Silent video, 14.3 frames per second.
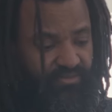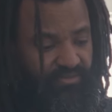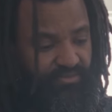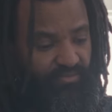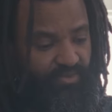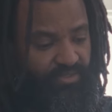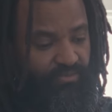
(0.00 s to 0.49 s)
You know,
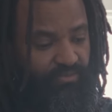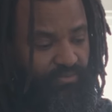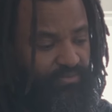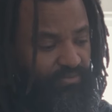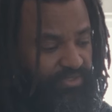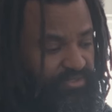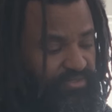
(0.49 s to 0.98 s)
what,
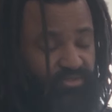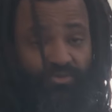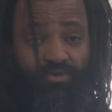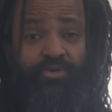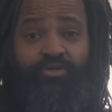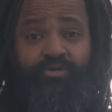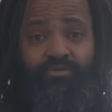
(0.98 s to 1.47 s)
what is
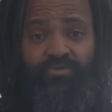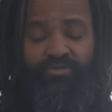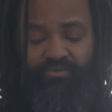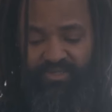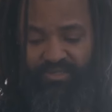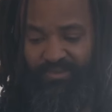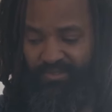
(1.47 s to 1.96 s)
your
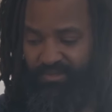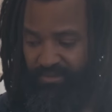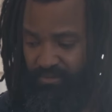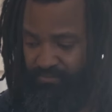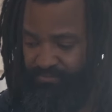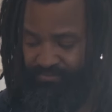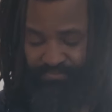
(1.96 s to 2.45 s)
go-to? I want to
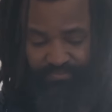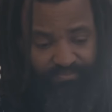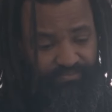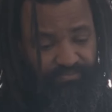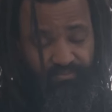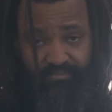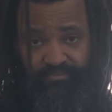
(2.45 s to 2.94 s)
know.
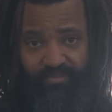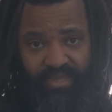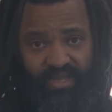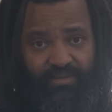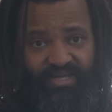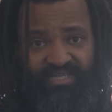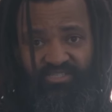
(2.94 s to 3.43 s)

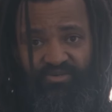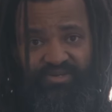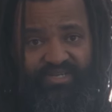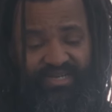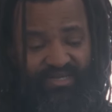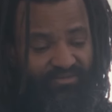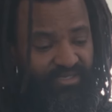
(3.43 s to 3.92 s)
I might try
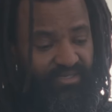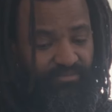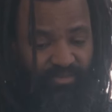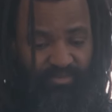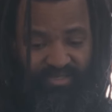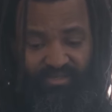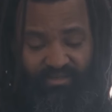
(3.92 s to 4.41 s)
it out and
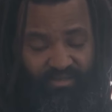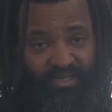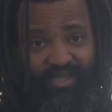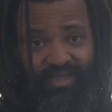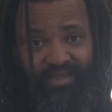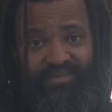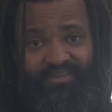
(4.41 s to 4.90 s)
maybe
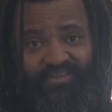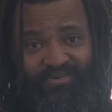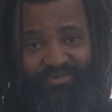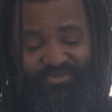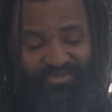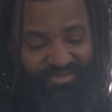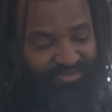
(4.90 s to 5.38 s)
in a year
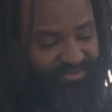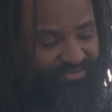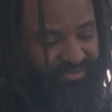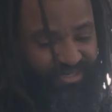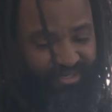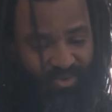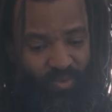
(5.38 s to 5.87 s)
or two,
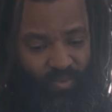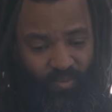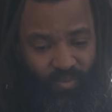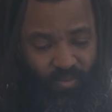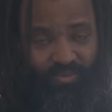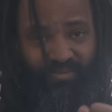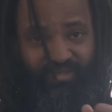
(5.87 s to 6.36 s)

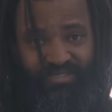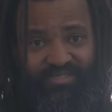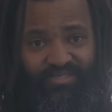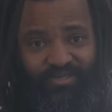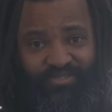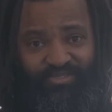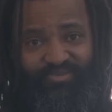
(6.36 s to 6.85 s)
this is
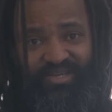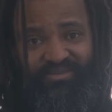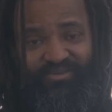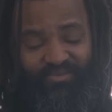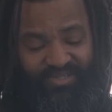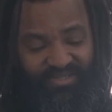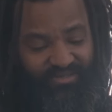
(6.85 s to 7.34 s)
going to be out
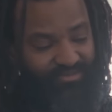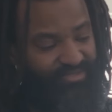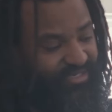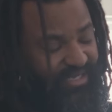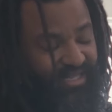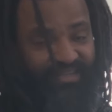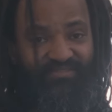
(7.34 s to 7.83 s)
the windows
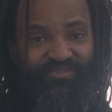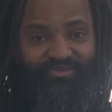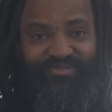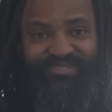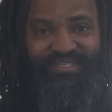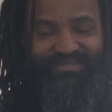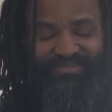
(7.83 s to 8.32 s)
and I'll have a new
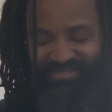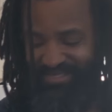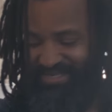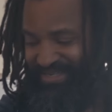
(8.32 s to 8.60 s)
set.